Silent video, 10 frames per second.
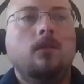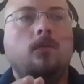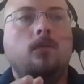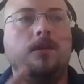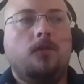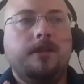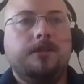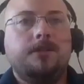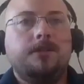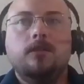what you're
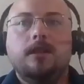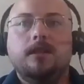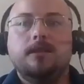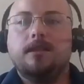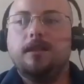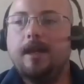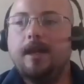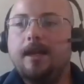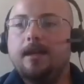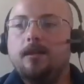pointing to is
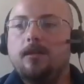that